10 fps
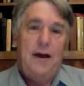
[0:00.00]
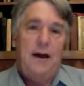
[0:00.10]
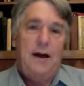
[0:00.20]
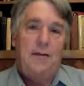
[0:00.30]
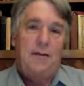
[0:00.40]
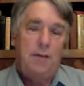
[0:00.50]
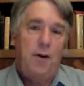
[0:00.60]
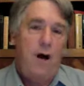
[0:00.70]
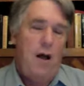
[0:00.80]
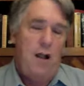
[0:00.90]
Uh,
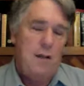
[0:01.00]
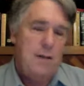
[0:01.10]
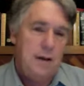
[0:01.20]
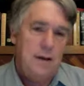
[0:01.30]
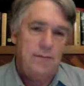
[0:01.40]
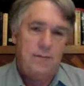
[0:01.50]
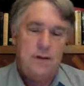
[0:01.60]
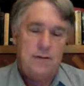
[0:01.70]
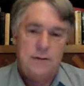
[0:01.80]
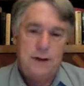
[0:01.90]
Paul
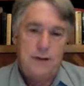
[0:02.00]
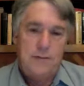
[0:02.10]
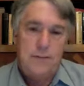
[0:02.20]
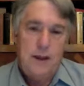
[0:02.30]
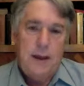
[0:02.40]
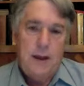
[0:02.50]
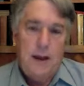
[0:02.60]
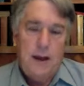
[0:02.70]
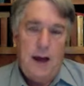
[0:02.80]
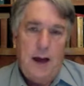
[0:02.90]
is. Uh,
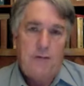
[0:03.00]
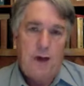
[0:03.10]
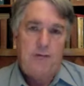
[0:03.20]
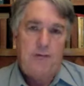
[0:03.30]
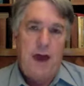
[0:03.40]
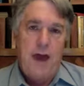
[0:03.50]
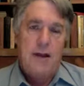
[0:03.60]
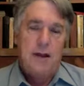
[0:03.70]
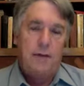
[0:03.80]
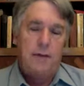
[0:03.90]
I've, I've
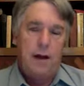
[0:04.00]
gained.